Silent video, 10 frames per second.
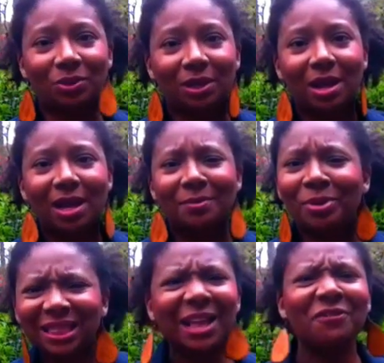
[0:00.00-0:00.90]
online and
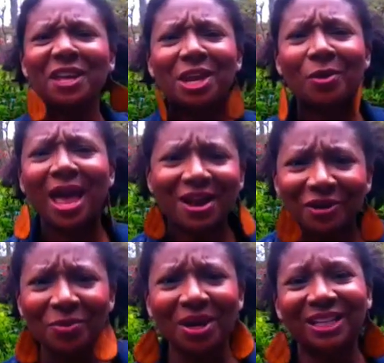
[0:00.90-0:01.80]
put that video
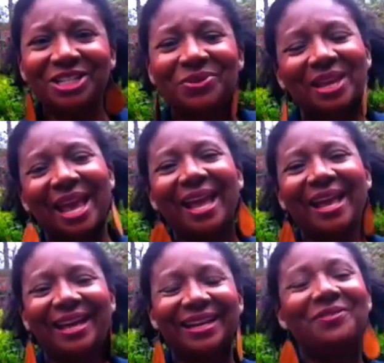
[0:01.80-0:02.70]
everywhere that you
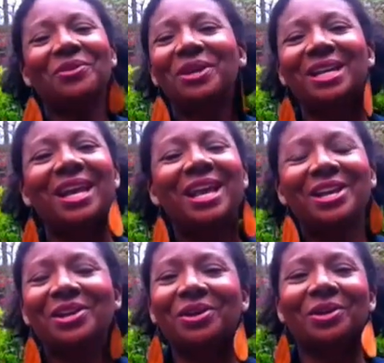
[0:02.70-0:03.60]
can, even on,
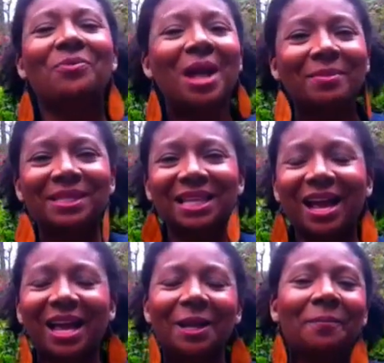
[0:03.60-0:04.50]
you know, your
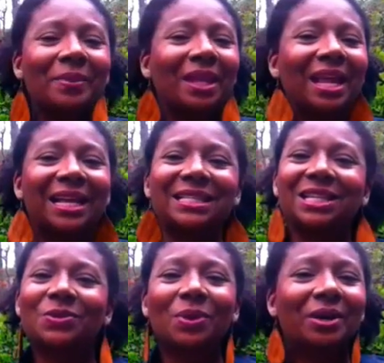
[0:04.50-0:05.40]
website, like I
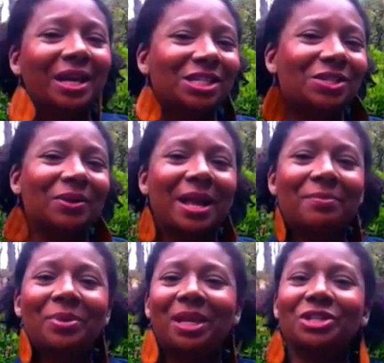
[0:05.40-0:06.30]
said, Twitter,
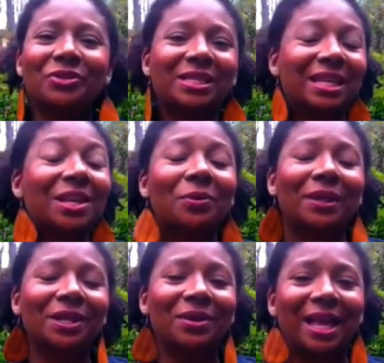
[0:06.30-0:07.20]
Instagram, Pinterest,
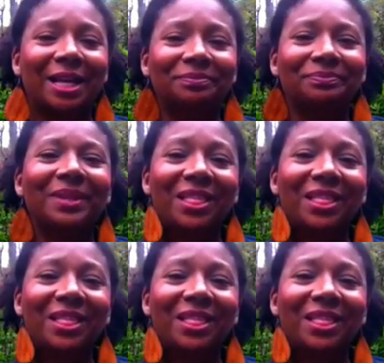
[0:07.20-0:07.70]
anywhere that you can.